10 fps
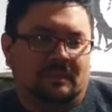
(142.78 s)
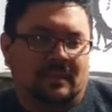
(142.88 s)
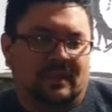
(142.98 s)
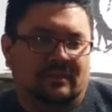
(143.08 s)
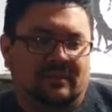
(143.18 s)

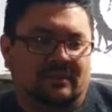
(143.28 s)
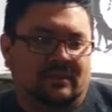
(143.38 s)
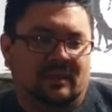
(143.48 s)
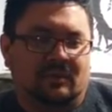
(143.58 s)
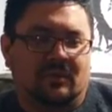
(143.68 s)
and then just
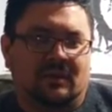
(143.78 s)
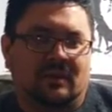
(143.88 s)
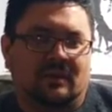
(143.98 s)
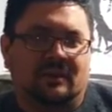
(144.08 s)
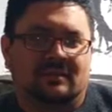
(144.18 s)
keep working
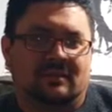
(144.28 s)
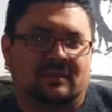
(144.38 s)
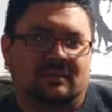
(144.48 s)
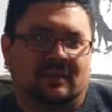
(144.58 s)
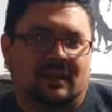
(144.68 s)
on it till
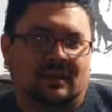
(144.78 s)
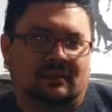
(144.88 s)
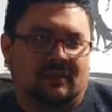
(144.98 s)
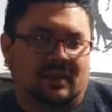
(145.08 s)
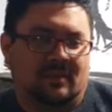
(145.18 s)
it's like a
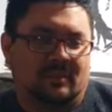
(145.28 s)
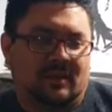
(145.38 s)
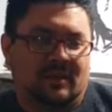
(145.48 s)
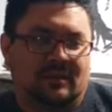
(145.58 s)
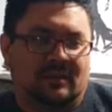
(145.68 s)
final
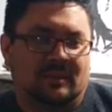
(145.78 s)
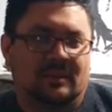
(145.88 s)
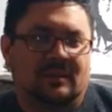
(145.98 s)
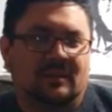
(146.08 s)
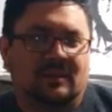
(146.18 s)
product. I mean,
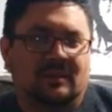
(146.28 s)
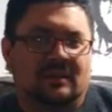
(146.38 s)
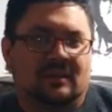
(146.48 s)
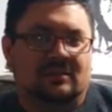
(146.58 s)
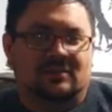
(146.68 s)

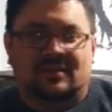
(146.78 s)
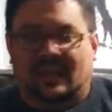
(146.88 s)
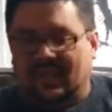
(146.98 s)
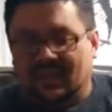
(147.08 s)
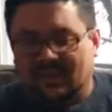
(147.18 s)
it's just like
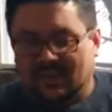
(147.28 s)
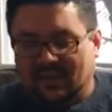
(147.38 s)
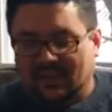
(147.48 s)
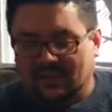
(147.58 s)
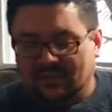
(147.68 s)
anything
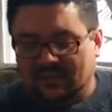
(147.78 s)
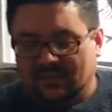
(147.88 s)
else.